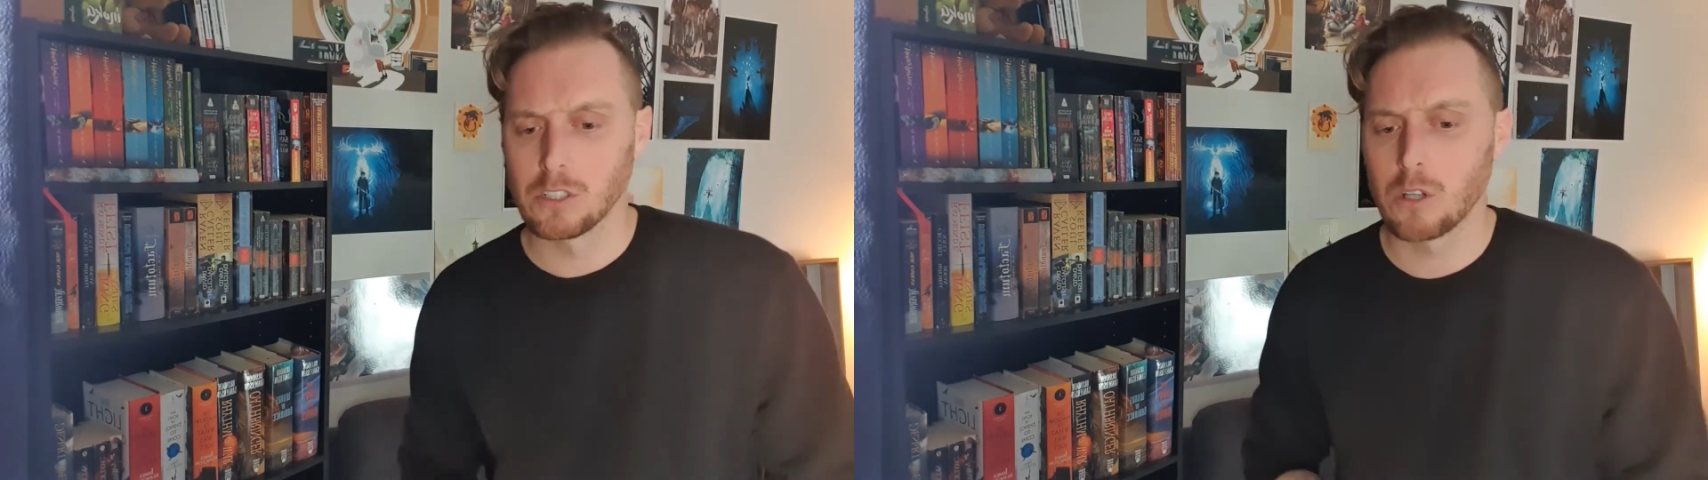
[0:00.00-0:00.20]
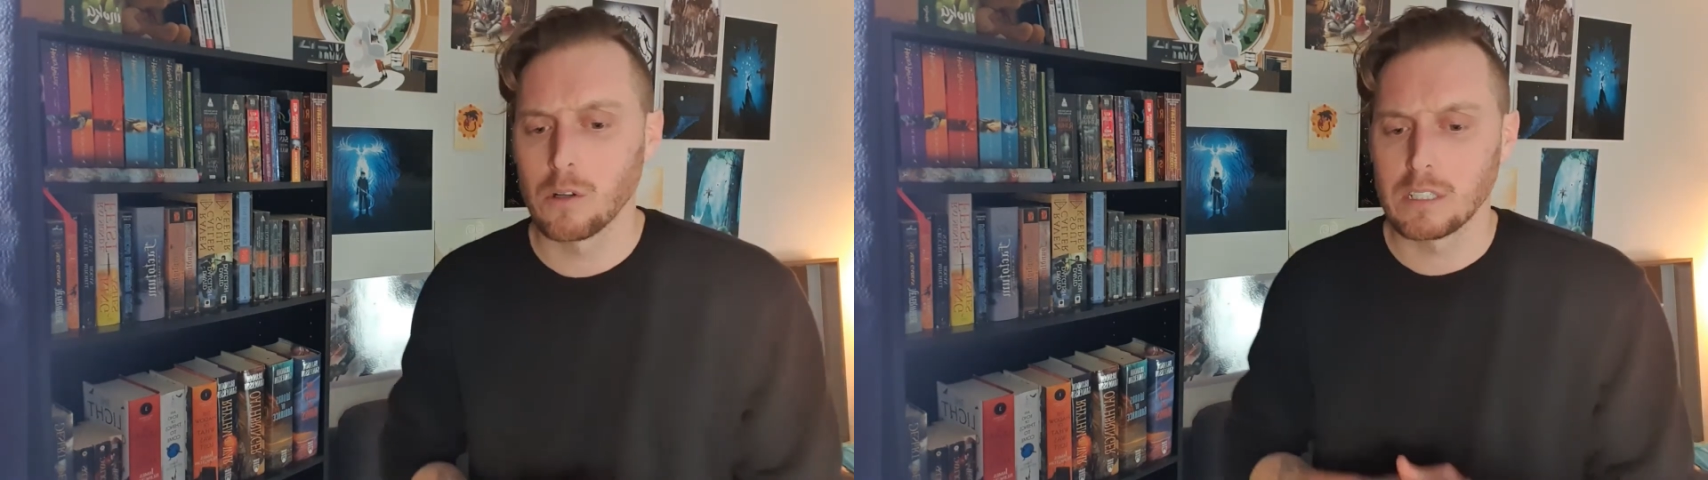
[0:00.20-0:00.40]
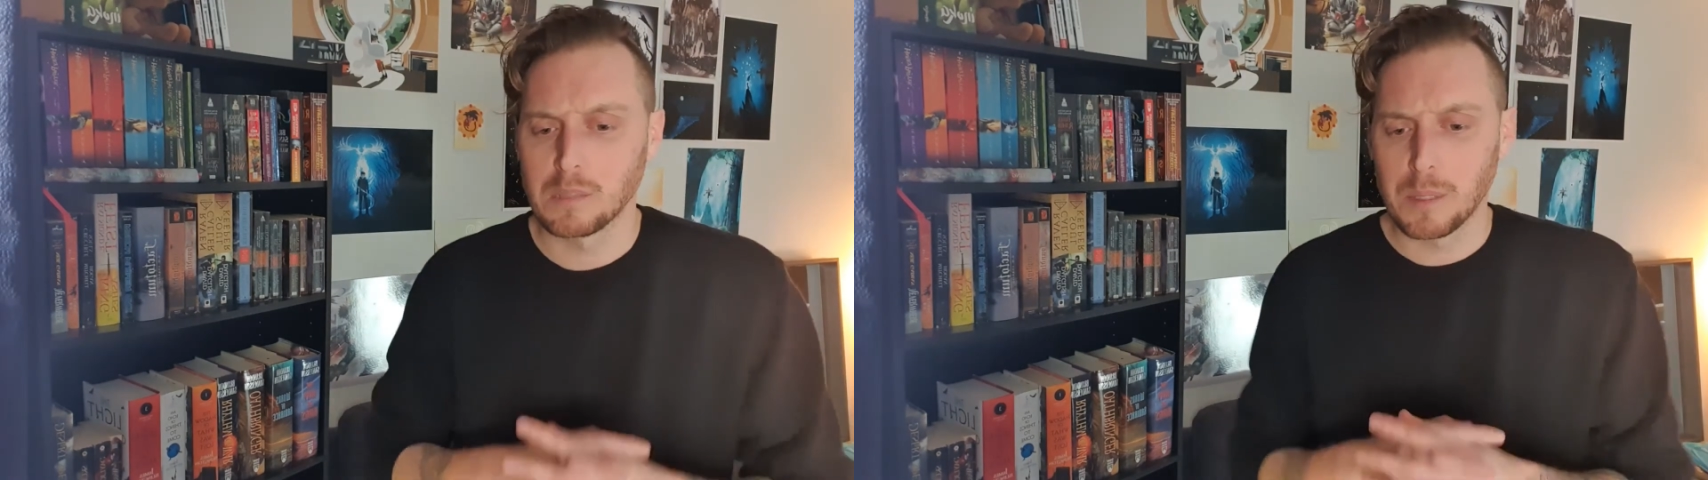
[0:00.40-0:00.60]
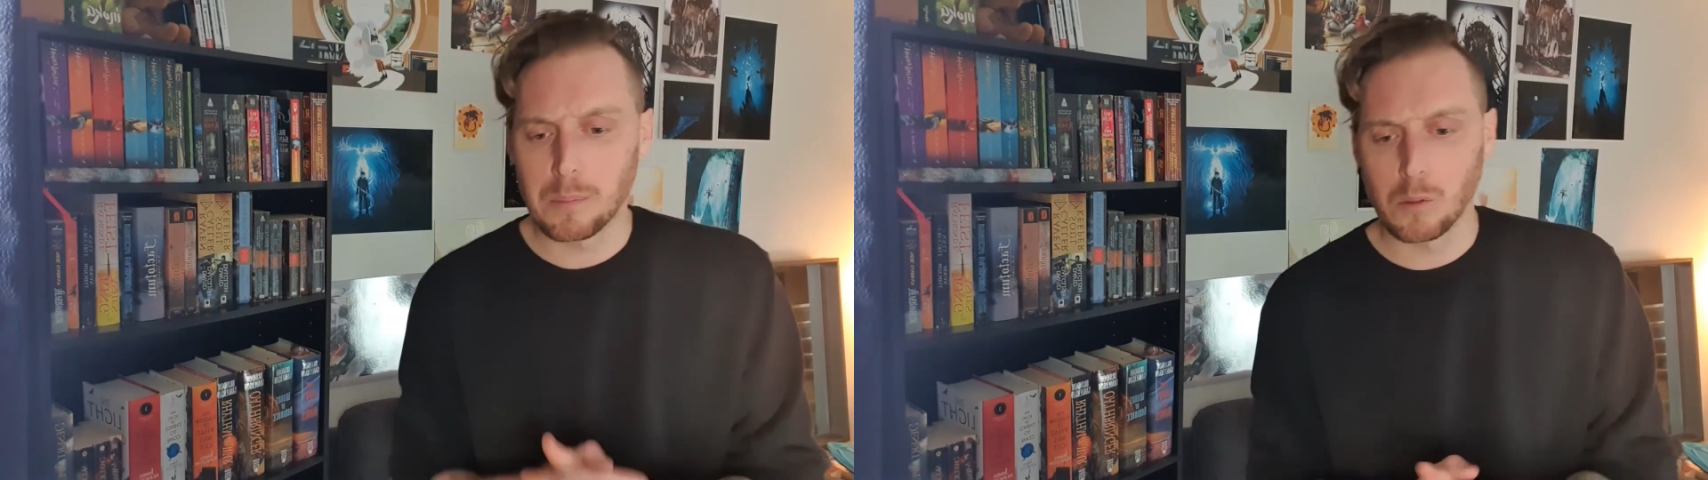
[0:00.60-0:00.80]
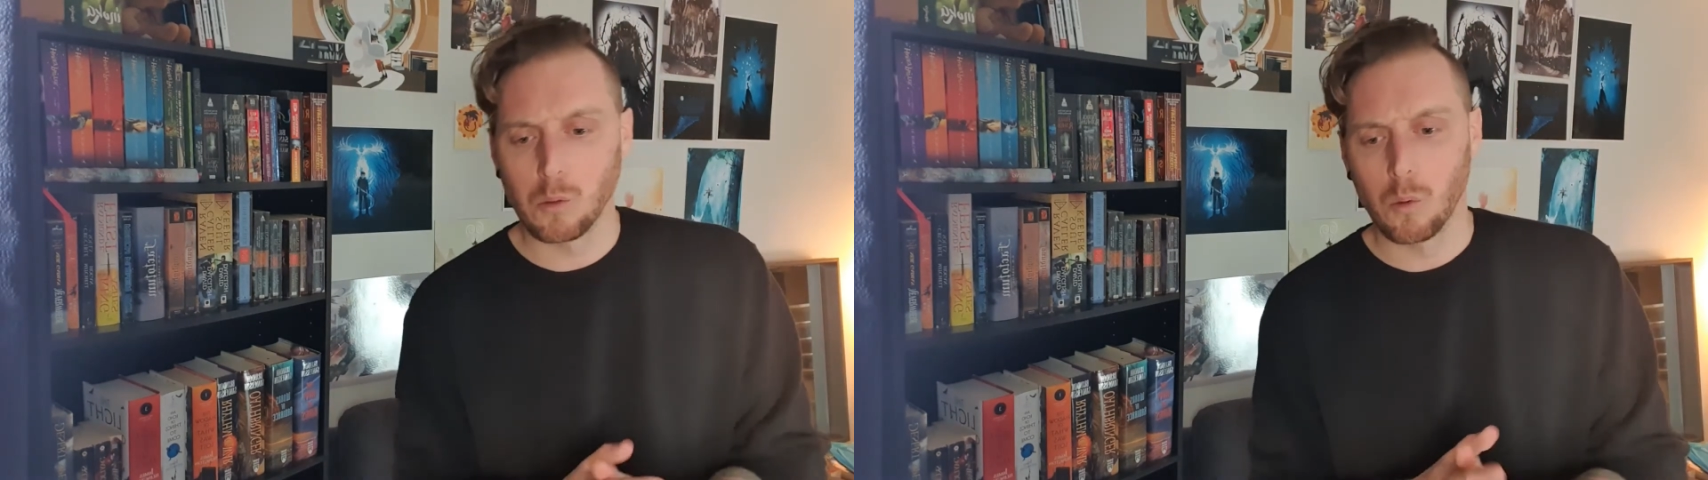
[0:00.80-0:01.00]
all these
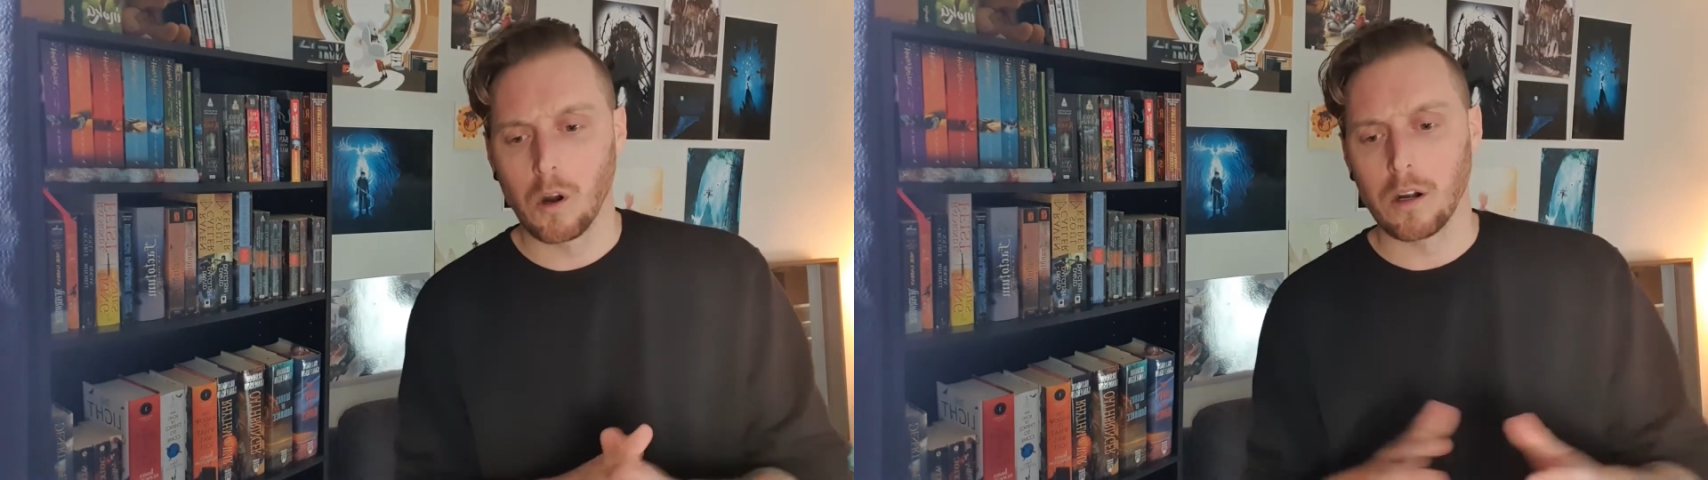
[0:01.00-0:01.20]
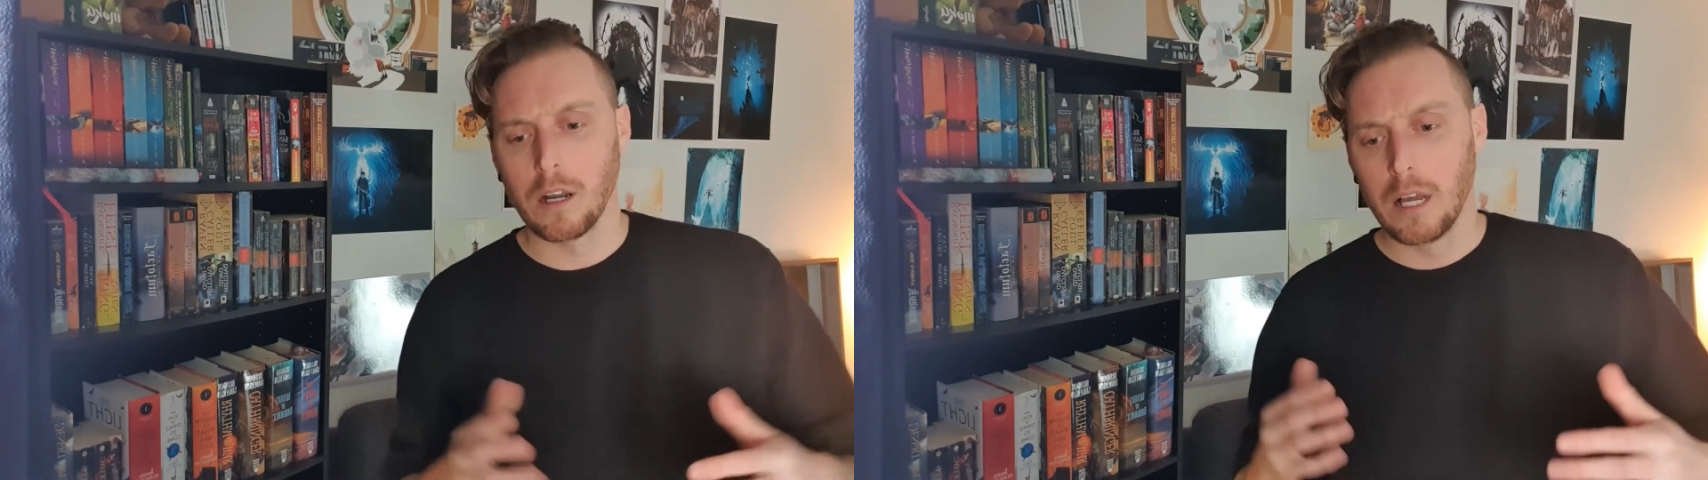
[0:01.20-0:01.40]
people who are